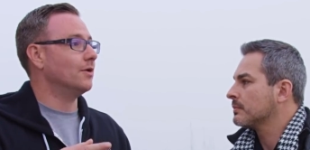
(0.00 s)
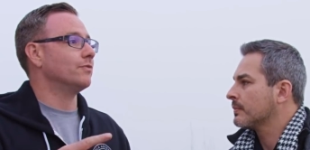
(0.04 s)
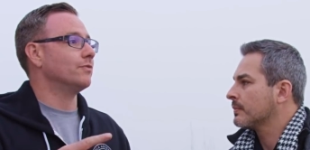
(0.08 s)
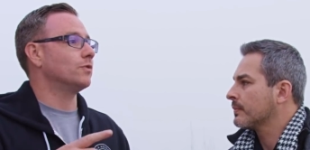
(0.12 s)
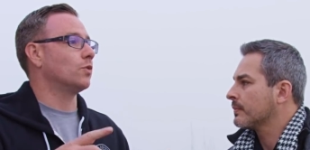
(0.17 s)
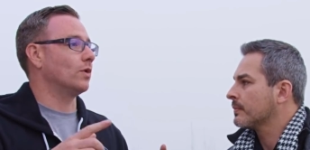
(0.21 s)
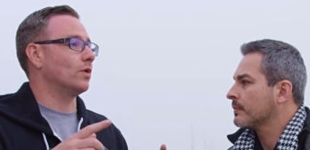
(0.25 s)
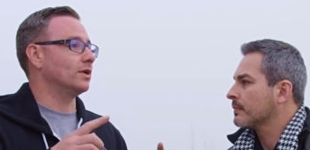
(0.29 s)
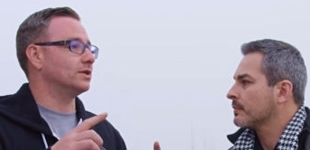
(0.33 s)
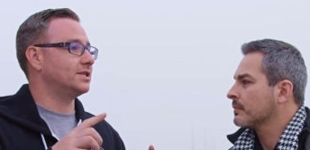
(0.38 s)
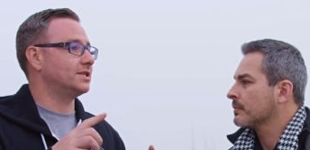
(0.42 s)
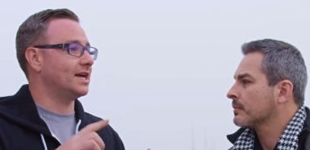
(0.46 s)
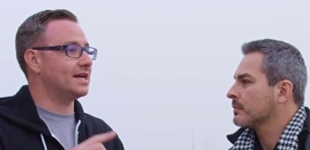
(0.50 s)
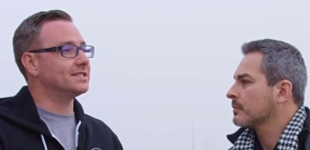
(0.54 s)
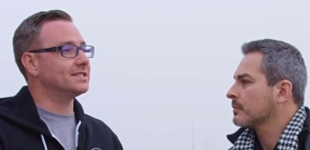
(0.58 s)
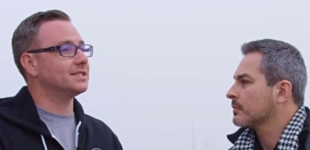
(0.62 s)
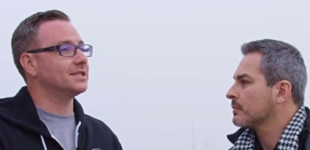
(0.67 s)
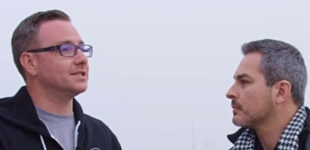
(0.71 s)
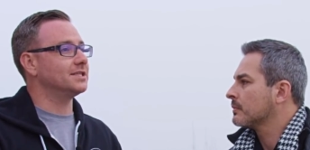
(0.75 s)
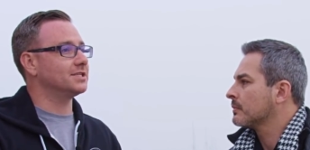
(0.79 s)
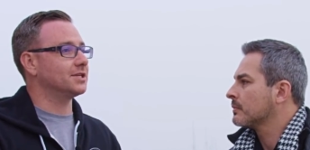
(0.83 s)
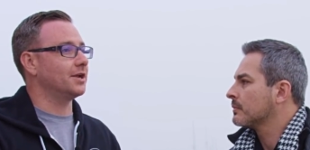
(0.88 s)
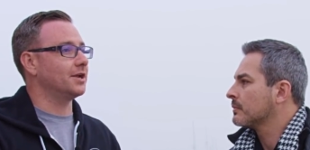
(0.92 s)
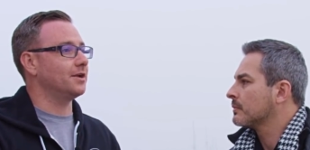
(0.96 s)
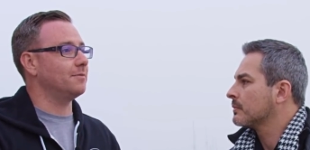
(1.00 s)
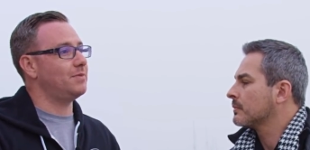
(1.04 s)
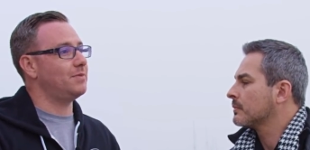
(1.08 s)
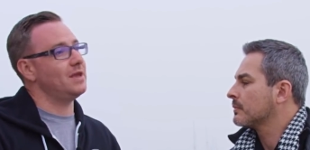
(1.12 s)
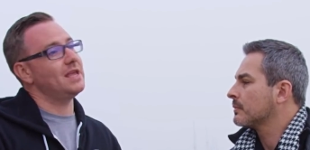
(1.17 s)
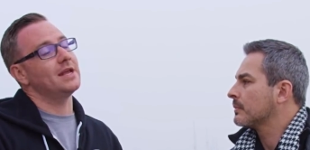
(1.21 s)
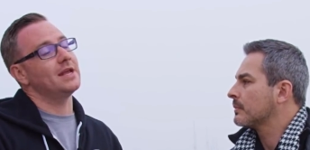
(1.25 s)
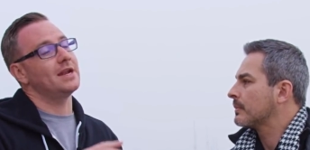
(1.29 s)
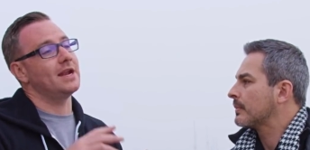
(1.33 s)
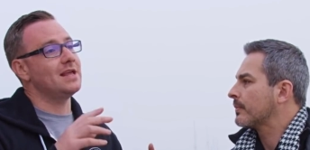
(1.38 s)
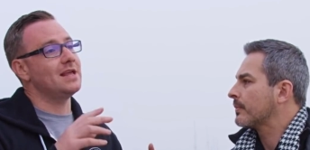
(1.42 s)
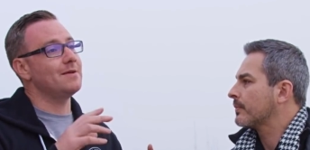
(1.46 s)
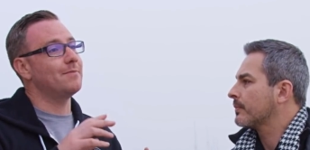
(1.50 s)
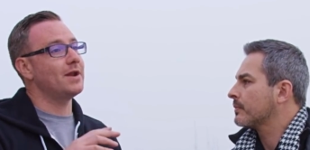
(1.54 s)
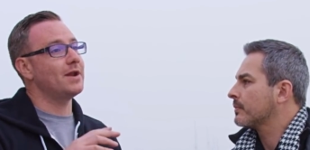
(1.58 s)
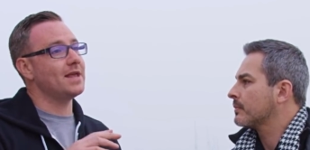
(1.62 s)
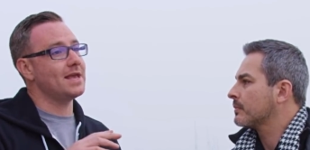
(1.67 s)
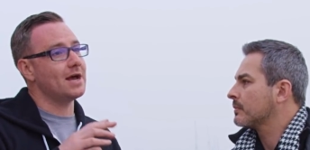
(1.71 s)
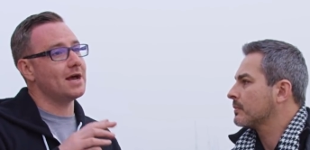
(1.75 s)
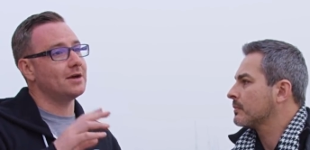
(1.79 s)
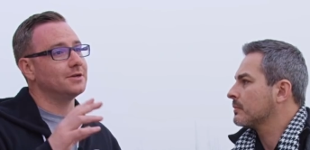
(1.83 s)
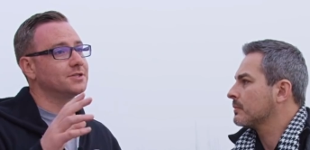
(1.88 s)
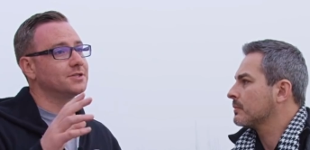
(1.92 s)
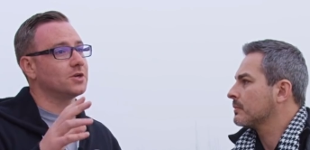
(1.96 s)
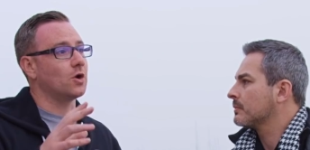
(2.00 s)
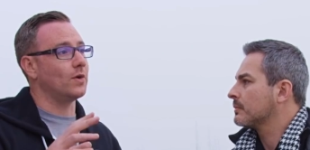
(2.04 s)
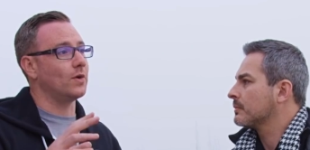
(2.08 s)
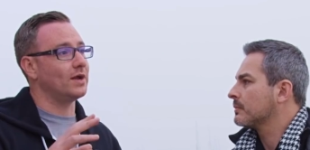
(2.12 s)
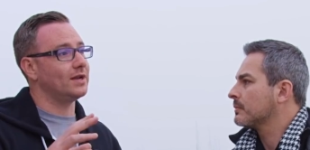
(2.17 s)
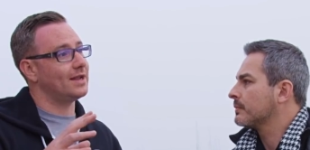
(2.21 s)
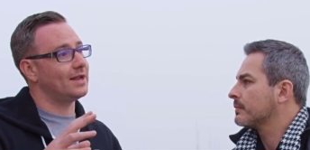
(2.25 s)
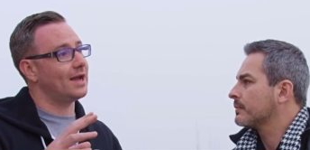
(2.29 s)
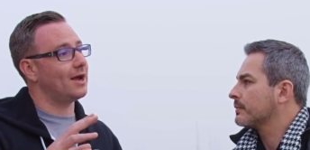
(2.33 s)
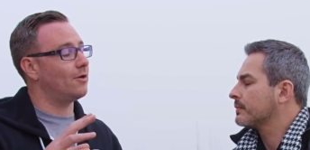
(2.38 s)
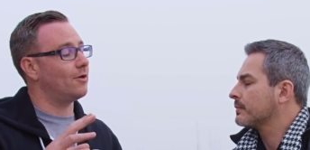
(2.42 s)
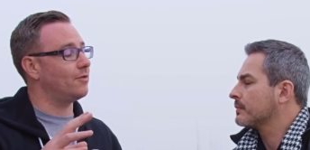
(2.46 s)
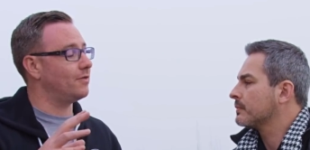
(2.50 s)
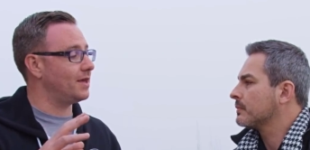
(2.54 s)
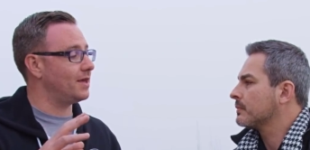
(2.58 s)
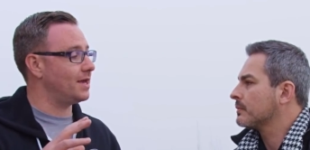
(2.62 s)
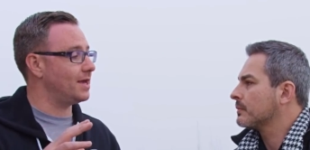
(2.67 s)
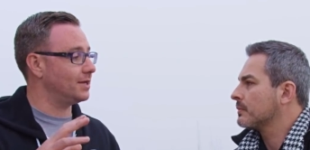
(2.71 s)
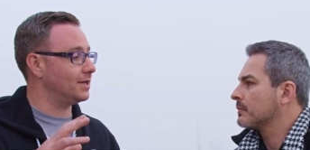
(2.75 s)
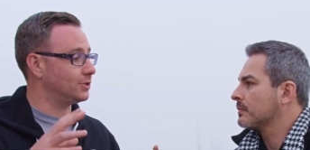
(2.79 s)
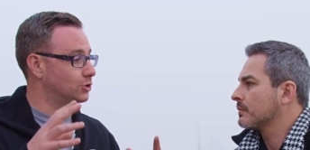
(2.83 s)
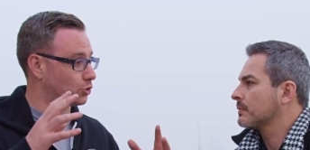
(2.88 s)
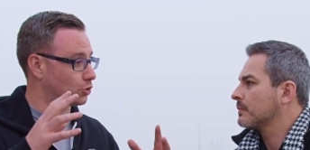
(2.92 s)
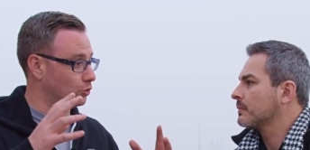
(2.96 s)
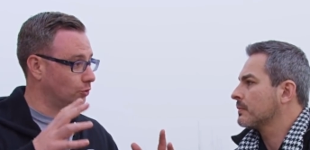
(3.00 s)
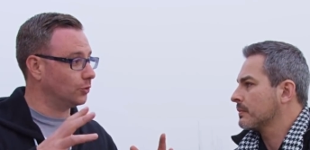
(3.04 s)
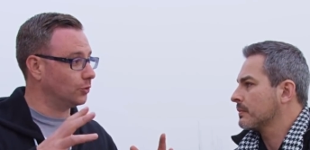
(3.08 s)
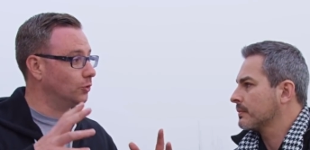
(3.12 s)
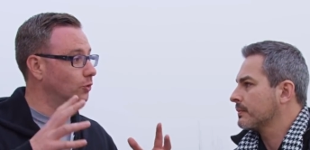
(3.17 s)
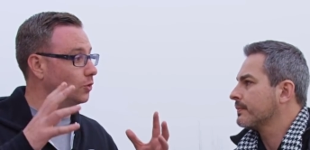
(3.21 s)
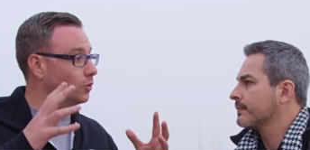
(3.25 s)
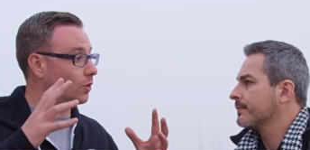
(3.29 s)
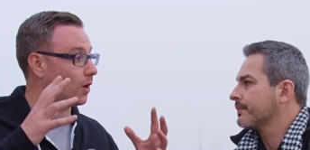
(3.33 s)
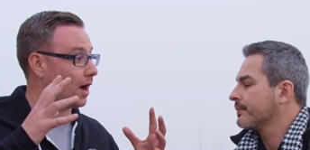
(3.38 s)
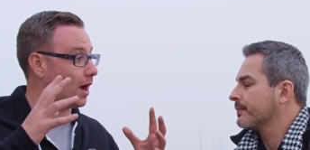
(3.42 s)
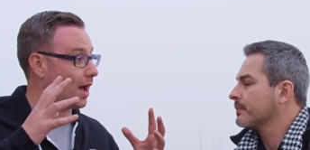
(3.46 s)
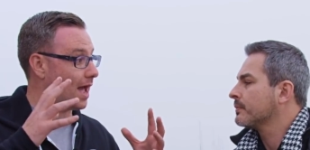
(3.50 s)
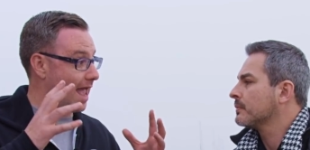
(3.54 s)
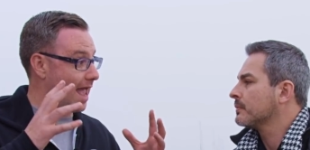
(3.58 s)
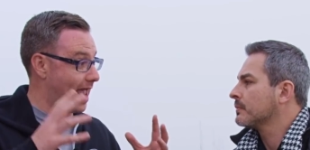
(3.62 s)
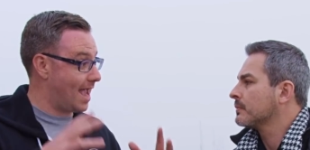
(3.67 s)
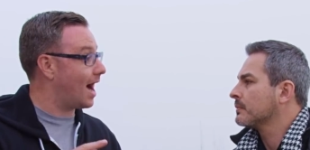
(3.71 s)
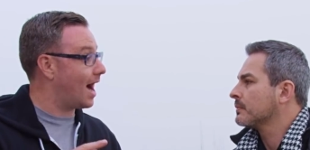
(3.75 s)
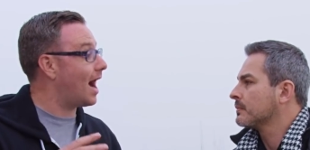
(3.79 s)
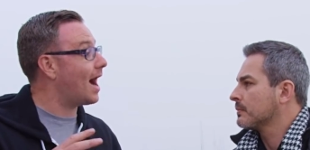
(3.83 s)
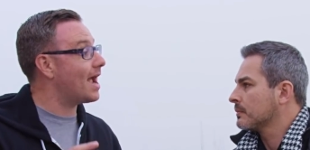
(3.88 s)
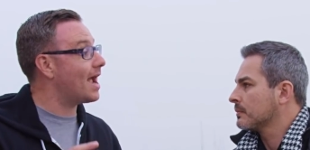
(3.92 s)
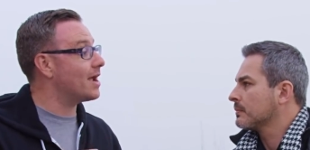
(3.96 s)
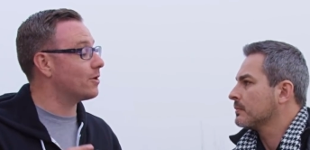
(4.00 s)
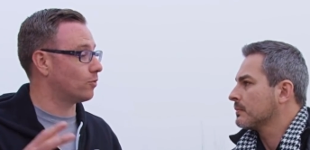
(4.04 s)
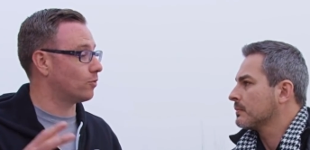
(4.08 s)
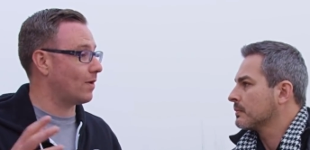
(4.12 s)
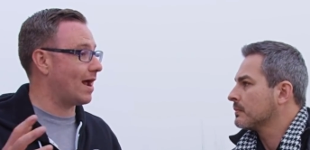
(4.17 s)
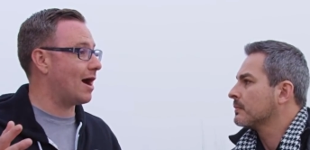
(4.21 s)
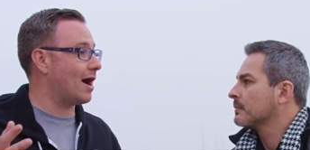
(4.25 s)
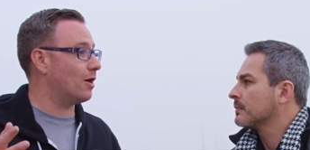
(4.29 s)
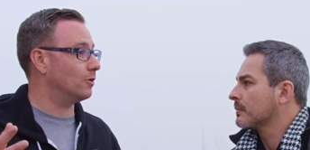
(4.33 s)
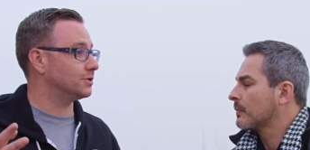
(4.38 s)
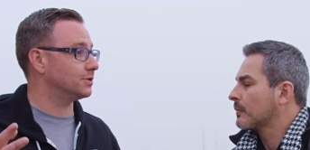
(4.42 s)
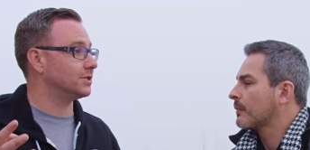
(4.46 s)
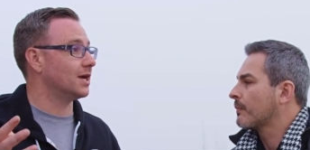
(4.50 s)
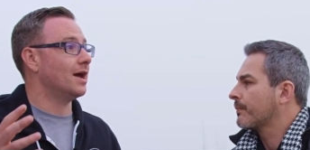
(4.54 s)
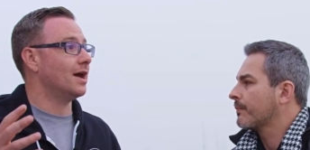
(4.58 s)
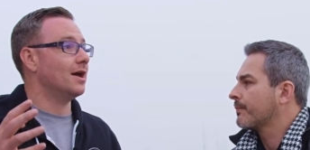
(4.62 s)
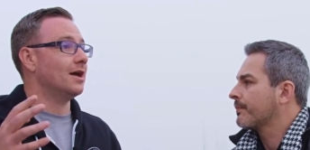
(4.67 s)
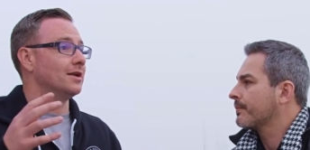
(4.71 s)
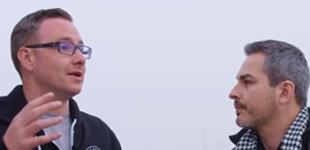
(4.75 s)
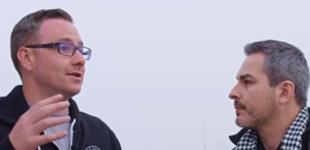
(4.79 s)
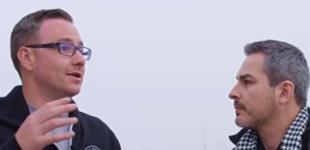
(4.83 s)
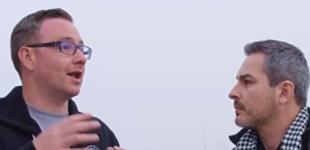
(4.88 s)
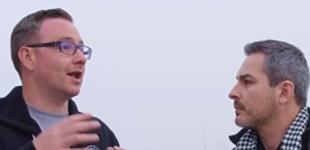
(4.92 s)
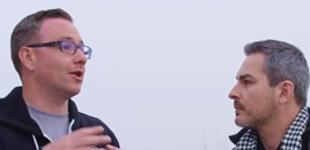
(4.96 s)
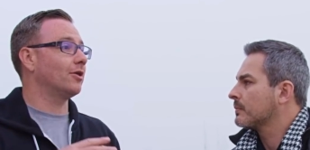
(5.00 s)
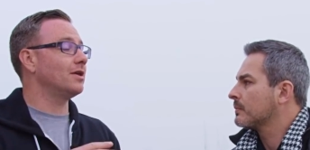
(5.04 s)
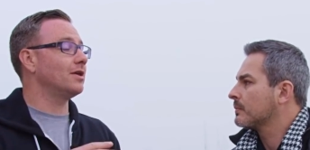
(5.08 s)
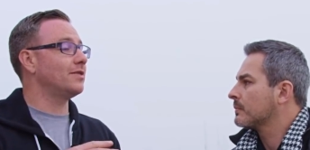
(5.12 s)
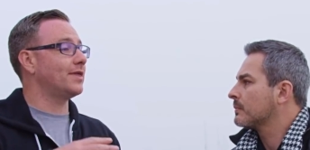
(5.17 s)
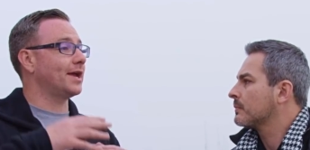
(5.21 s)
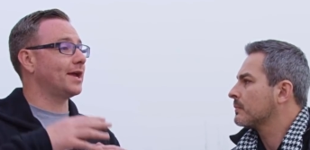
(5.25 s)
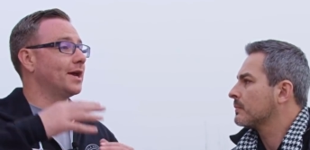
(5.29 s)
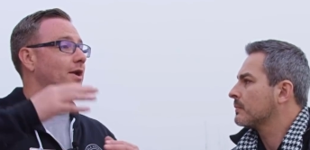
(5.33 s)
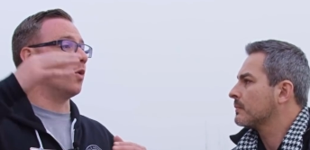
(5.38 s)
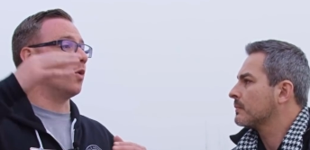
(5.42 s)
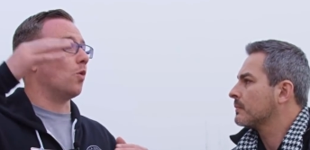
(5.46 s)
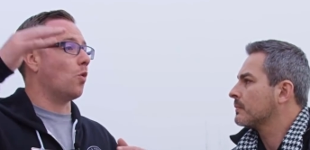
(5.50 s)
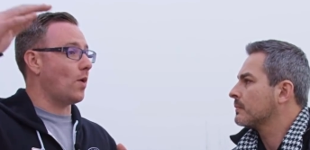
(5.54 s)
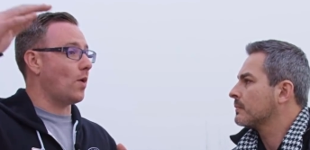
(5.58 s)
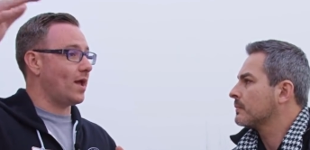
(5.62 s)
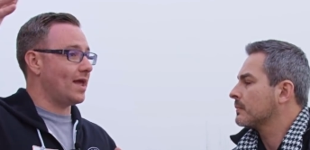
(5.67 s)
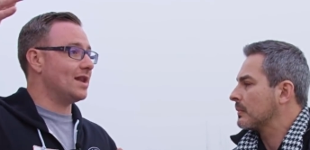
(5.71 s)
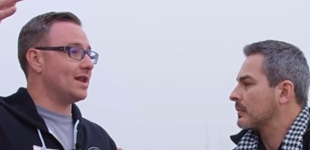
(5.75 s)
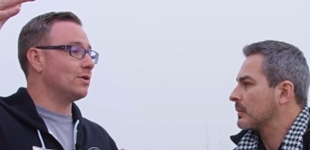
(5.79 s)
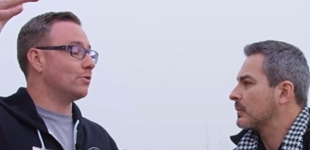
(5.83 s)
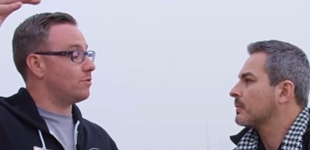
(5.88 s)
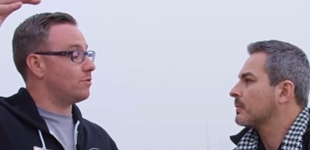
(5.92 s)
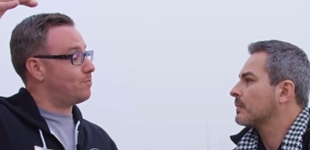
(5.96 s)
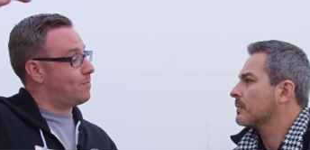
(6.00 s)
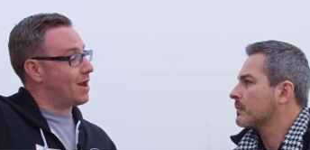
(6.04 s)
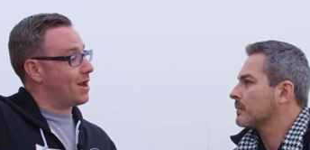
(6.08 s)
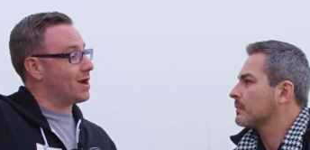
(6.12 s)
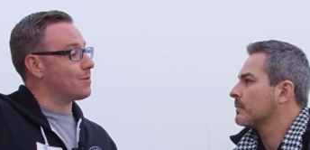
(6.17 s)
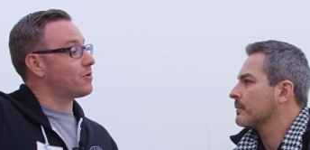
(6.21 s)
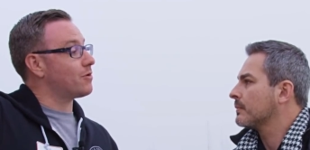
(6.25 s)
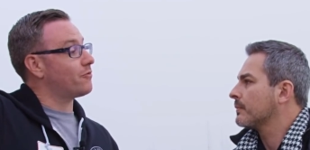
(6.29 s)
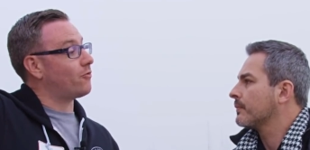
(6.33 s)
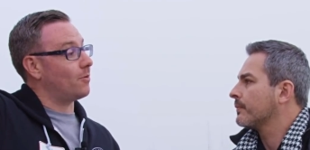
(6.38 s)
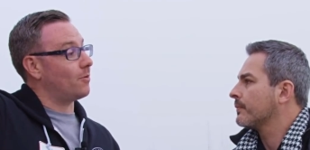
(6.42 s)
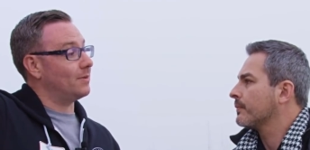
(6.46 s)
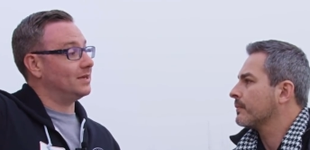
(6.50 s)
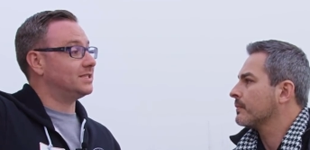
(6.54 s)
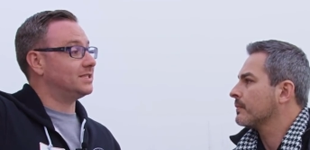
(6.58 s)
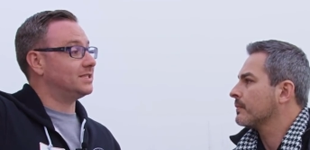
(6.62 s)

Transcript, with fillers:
Speaker 1: where Tesla is going to be and anybody else going down the true AI route not only are they going to win with better performing